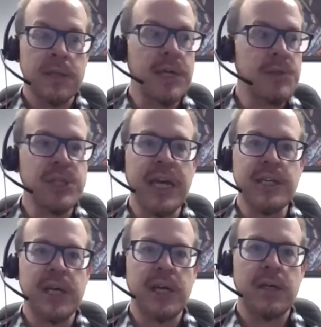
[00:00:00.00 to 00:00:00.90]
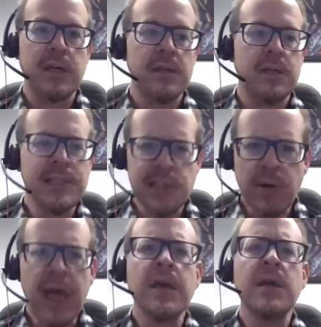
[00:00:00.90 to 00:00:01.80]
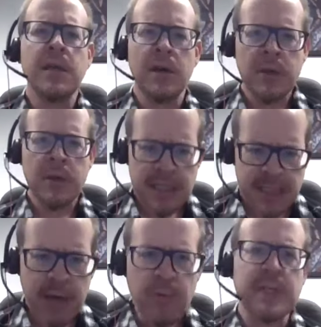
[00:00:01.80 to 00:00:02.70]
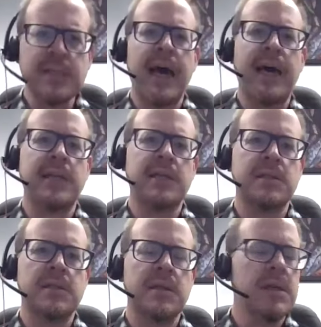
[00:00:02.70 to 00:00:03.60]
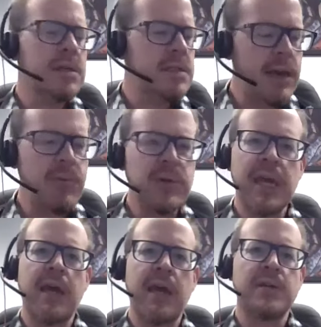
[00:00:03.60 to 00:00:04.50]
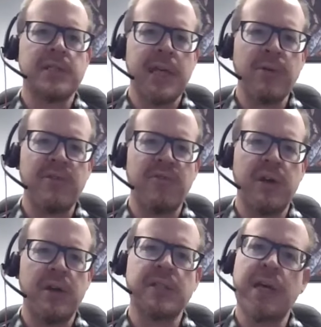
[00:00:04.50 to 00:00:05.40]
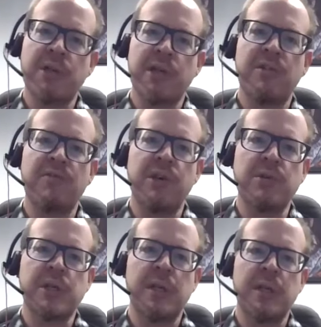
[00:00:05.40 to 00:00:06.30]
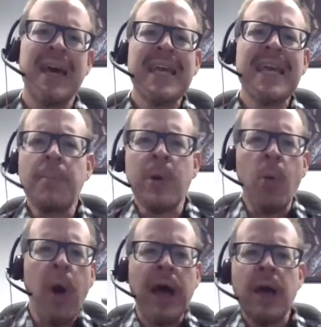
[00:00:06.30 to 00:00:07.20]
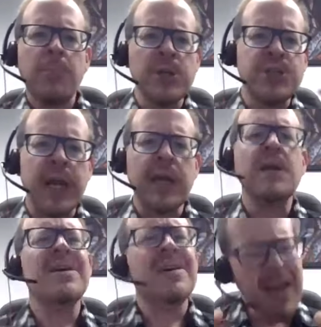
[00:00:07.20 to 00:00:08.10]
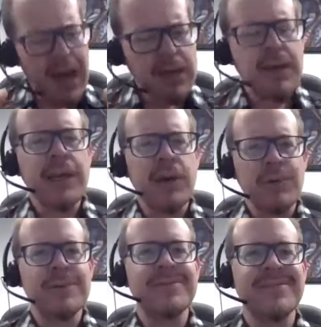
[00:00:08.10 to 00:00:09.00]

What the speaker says: Things are changing. It's okay. Stay with the sadness. Stay with the anger. Stay with the fear. Stay with the confusion. Yeah, but why? But should I? Yeah, I know.